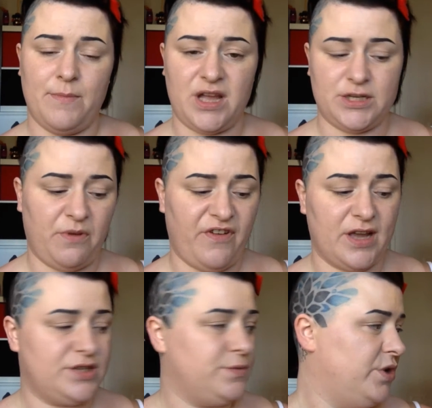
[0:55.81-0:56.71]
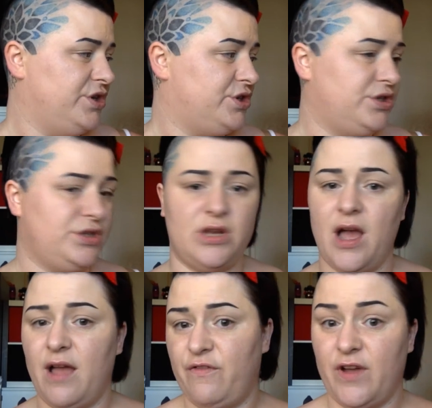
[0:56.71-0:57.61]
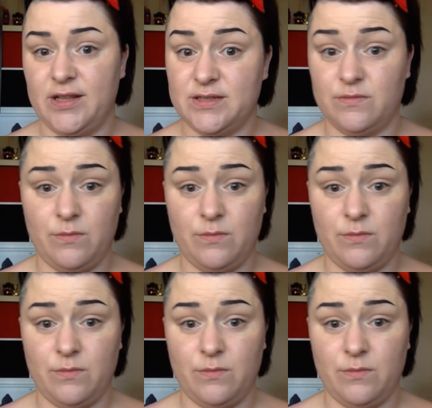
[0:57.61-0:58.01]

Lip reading: Match Perfection, which I find